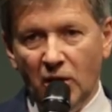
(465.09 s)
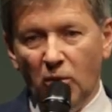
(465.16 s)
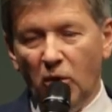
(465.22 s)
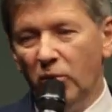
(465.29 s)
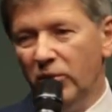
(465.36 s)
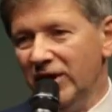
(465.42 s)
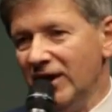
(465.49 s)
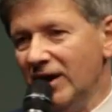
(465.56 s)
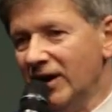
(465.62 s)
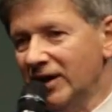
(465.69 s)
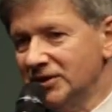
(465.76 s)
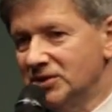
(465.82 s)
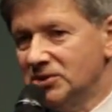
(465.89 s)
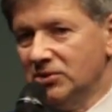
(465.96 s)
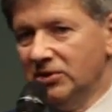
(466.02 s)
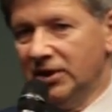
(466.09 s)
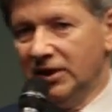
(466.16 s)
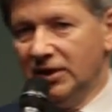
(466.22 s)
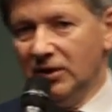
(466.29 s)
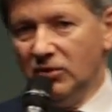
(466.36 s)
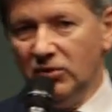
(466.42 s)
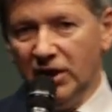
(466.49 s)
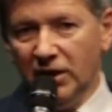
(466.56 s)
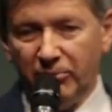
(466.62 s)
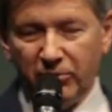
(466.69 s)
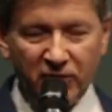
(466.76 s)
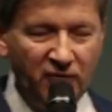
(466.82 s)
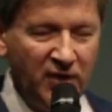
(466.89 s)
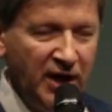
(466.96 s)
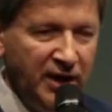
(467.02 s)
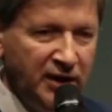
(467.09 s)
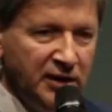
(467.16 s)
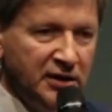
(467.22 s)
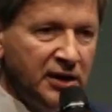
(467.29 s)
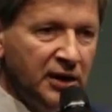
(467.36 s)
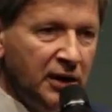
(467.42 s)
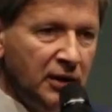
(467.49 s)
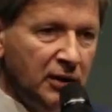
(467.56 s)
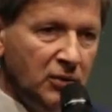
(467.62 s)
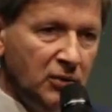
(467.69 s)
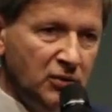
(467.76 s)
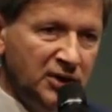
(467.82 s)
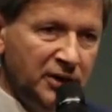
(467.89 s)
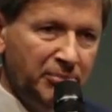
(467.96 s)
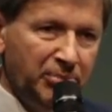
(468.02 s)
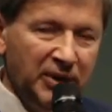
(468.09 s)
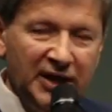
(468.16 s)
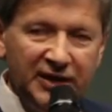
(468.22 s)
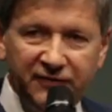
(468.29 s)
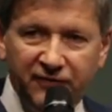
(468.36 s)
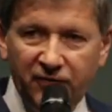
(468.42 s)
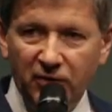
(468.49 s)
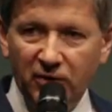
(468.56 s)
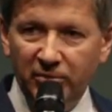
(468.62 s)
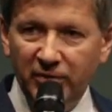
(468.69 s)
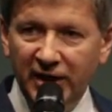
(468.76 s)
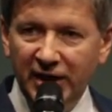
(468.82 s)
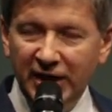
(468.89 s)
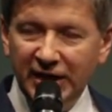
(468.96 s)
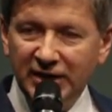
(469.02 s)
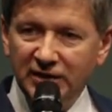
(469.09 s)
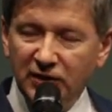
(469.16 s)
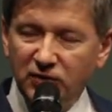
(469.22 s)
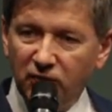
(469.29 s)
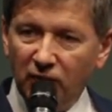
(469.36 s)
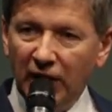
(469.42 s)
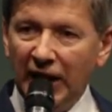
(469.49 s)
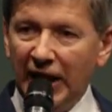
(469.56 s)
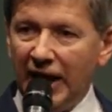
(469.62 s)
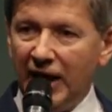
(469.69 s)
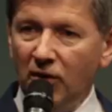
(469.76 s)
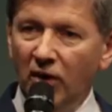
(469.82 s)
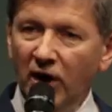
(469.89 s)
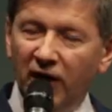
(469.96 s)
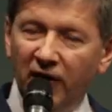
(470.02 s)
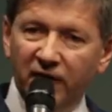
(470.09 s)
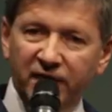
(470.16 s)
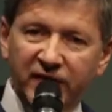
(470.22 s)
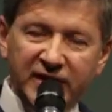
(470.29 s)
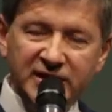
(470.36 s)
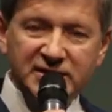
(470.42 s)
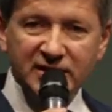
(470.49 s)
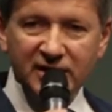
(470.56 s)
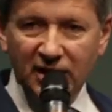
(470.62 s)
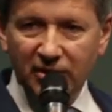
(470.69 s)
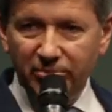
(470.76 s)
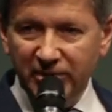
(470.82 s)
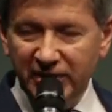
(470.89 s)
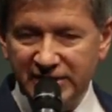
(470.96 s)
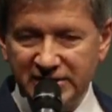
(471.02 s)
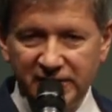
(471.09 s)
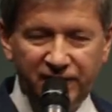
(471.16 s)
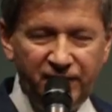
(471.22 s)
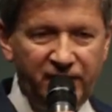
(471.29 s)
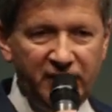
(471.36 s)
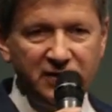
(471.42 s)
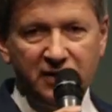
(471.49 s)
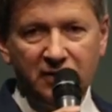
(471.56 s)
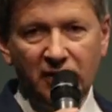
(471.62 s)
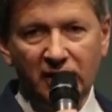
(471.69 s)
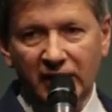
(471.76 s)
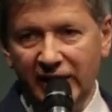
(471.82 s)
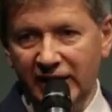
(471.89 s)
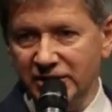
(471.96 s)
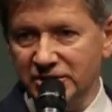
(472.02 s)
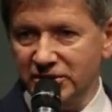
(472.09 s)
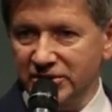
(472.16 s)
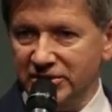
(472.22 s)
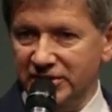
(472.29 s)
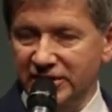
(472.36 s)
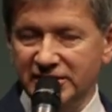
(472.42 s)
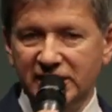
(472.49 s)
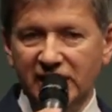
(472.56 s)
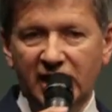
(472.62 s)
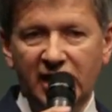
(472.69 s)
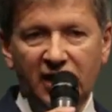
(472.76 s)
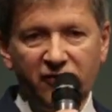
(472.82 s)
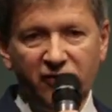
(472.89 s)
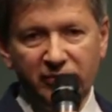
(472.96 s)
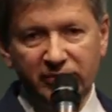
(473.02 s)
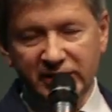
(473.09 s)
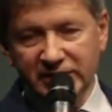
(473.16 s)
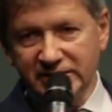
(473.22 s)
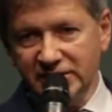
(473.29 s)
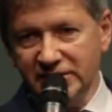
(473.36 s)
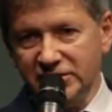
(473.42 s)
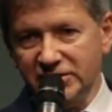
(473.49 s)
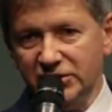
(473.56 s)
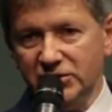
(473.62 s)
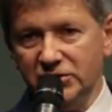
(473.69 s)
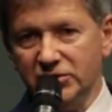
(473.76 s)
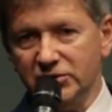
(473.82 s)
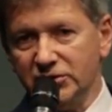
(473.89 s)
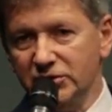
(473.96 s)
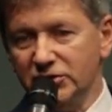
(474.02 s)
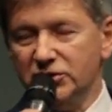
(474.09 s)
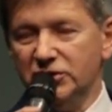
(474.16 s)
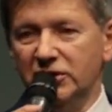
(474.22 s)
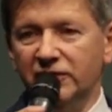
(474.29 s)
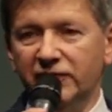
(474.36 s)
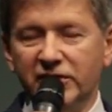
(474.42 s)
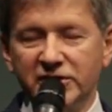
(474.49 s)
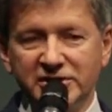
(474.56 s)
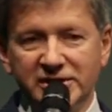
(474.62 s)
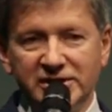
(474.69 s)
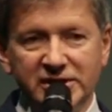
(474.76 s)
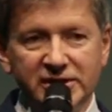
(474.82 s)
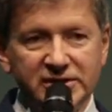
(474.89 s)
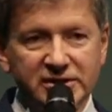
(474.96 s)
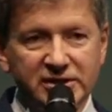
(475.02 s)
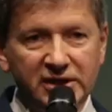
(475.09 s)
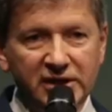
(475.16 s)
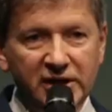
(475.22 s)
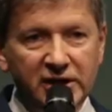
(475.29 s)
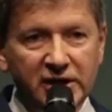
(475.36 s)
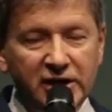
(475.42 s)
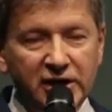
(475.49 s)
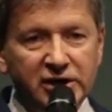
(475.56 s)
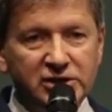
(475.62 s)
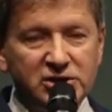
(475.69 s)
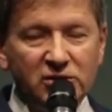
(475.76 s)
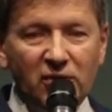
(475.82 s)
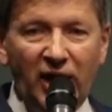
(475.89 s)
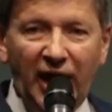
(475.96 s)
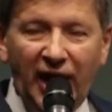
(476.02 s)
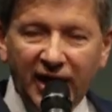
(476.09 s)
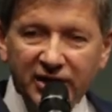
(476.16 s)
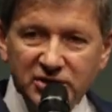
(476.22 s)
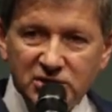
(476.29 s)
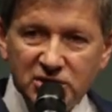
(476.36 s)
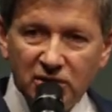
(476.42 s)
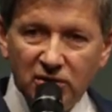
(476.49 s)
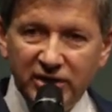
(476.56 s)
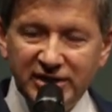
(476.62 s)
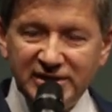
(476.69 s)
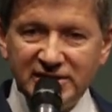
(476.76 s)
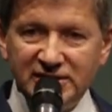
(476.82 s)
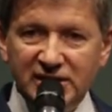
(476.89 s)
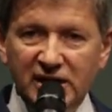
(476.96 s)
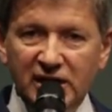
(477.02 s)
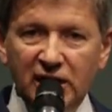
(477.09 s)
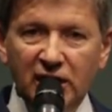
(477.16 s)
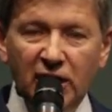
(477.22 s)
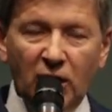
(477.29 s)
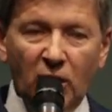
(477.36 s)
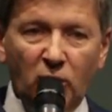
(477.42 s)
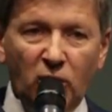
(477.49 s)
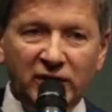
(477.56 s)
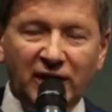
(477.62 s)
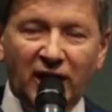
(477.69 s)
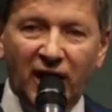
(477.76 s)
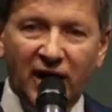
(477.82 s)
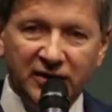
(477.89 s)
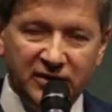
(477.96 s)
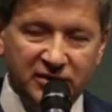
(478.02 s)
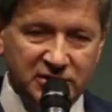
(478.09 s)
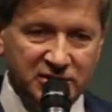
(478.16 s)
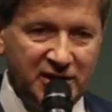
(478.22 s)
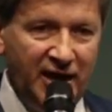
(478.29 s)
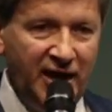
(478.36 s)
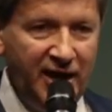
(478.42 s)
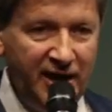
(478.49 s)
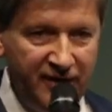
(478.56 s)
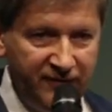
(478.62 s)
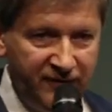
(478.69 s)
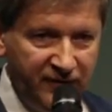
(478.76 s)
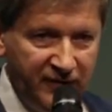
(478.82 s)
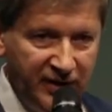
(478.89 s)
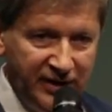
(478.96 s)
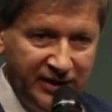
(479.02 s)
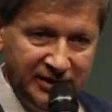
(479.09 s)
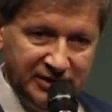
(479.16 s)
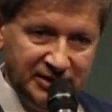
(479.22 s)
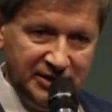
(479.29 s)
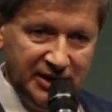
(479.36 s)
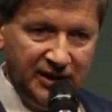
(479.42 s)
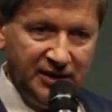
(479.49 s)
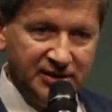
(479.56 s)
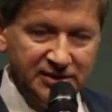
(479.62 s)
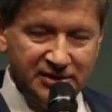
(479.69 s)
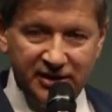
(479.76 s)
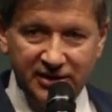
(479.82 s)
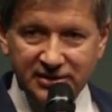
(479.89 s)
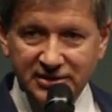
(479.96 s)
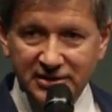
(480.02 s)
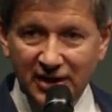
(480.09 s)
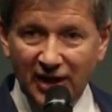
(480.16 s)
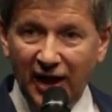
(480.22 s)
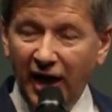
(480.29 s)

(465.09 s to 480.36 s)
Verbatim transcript: What we are doing, we are providing the glue, the platform, that will allow these companies, the federal agencies, the governments, institutions, universities, to actually see what others have, data sets